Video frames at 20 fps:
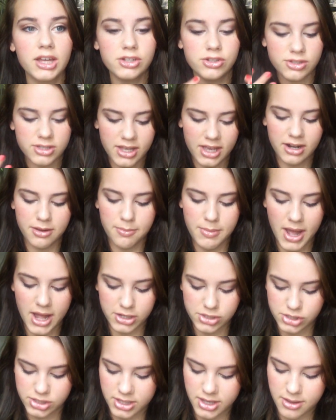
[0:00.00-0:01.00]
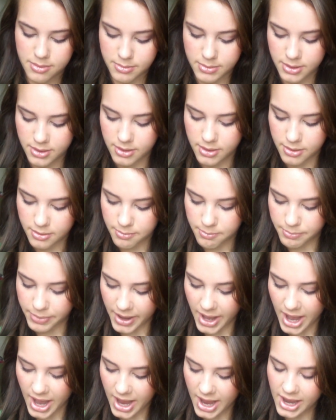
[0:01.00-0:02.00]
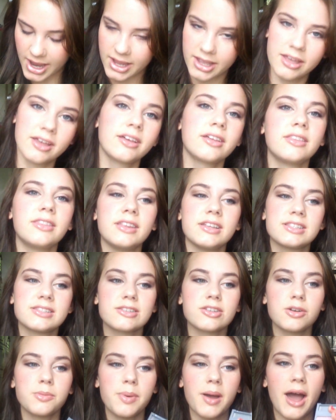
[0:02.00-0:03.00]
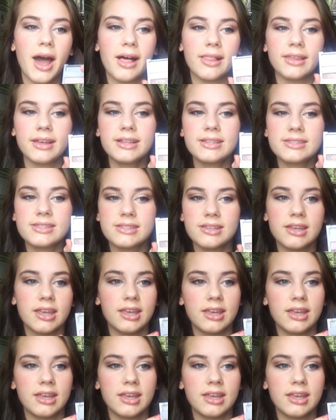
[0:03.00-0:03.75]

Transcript: Just kind of match them by this little palette.